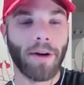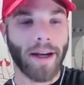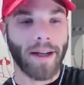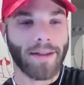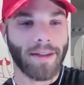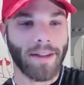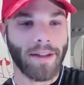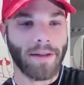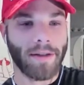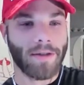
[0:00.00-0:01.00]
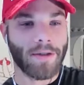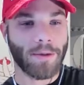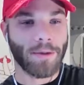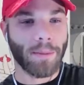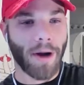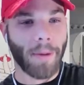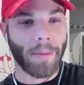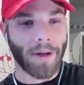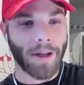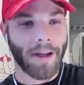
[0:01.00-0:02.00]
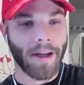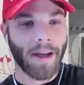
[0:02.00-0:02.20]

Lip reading: ISD school property,